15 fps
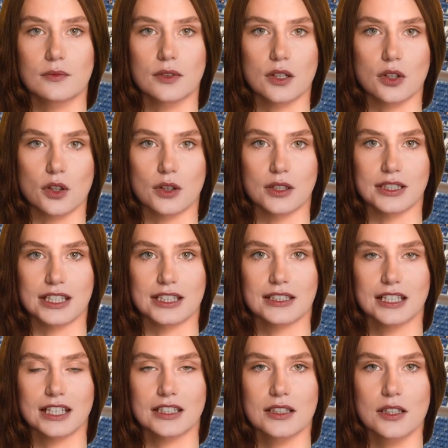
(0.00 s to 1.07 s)
The current
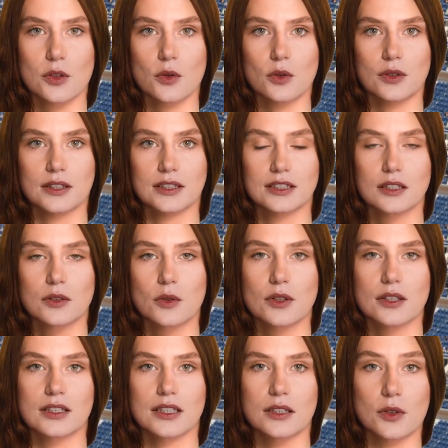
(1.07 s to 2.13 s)
head-to-head score is
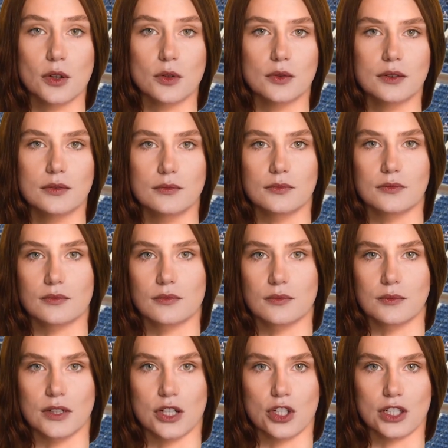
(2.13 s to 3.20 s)
0-0.
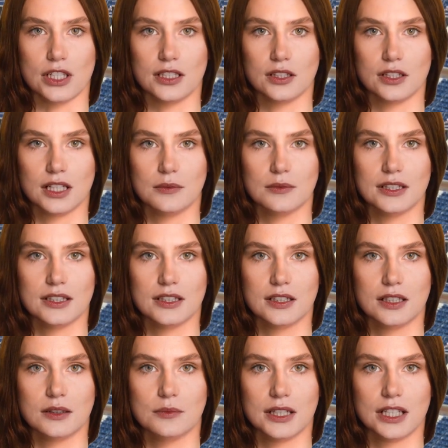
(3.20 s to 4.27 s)
Shnaider comes into
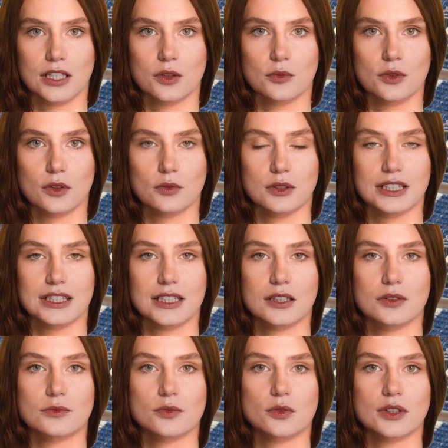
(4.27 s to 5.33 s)
this match with a ranking
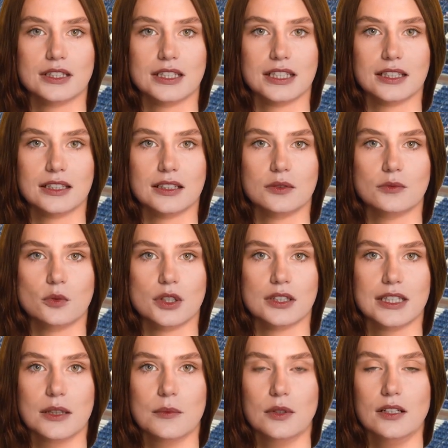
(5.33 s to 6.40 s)
of 14, while
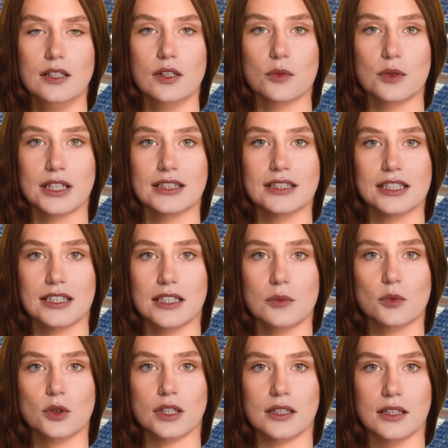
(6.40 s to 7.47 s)
Lamens is ranked
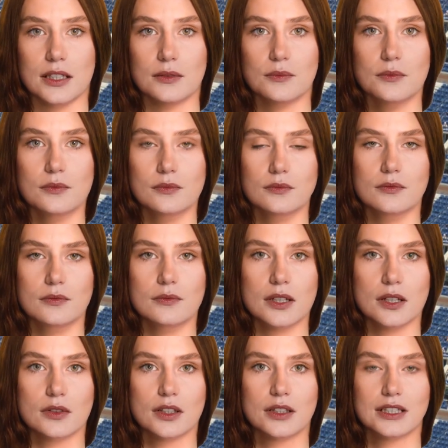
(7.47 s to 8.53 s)
91.
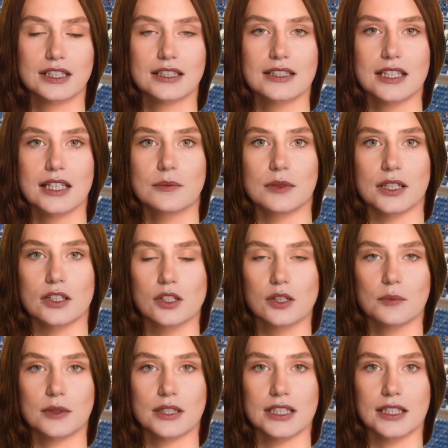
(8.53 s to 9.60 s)
Of their last 10
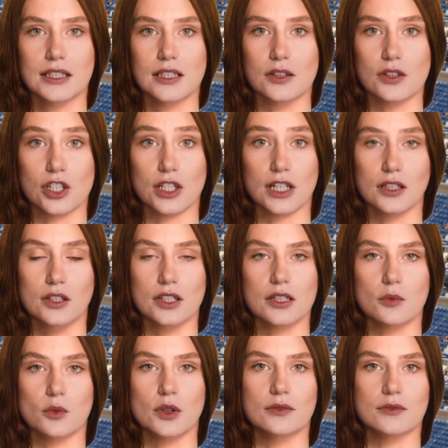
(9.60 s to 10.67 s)
matches played, Shnaider
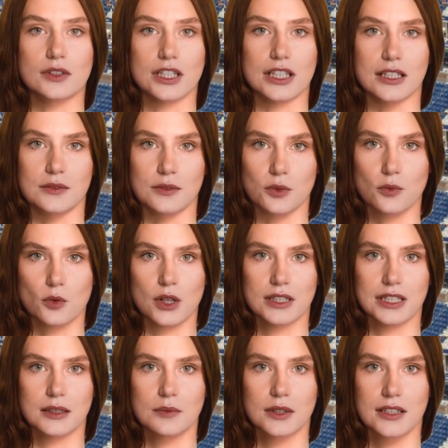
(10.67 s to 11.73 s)
has won 5, while
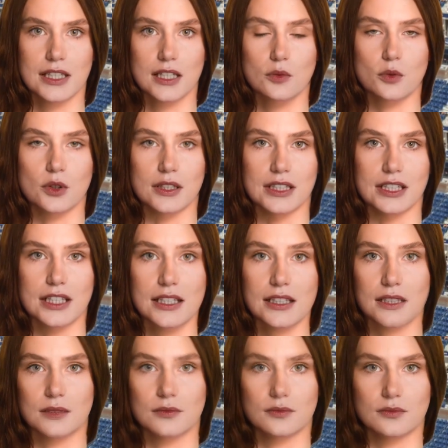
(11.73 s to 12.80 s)
Lamens has won 9.